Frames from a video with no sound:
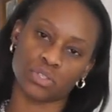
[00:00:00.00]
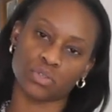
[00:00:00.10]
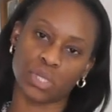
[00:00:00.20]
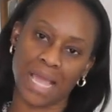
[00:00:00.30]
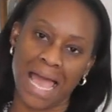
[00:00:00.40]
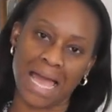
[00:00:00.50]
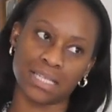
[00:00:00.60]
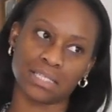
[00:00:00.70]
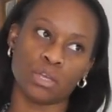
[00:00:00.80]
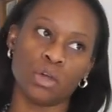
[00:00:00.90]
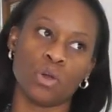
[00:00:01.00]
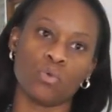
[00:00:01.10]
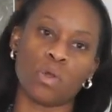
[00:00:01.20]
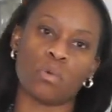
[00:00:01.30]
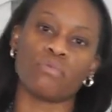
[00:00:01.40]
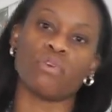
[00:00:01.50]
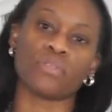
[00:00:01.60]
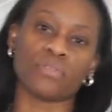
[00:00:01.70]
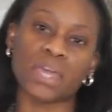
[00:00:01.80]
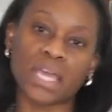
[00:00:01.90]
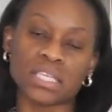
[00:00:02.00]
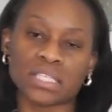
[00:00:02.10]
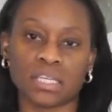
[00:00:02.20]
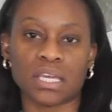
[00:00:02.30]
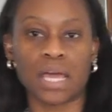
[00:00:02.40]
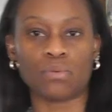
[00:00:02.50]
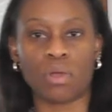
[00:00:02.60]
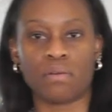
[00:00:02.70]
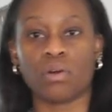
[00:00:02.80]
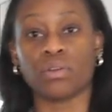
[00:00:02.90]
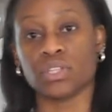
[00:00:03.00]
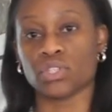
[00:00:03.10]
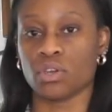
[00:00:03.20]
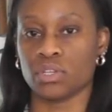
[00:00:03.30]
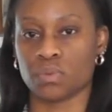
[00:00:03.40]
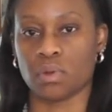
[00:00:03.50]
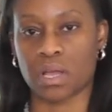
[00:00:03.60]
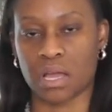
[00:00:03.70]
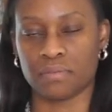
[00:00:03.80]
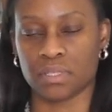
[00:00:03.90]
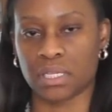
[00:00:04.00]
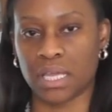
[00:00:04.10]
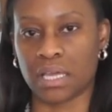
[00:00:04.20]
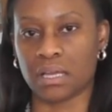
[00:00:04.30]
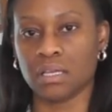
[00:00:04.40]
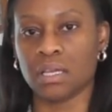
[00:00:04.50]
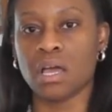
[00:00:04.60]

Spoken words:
So you can wear it with other things and you can wear it on its own as well, like I've done here.